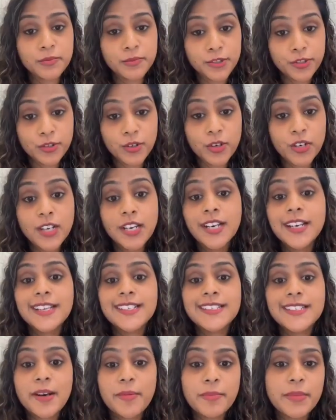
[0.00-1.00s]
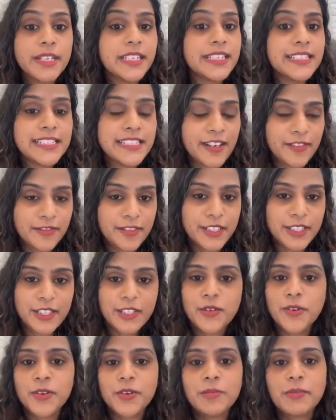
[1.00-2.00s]
I'm sure somebody is
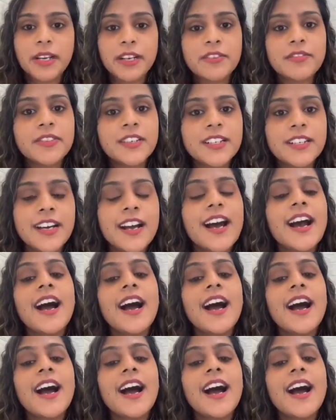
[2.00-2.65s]
definitely going to benefit.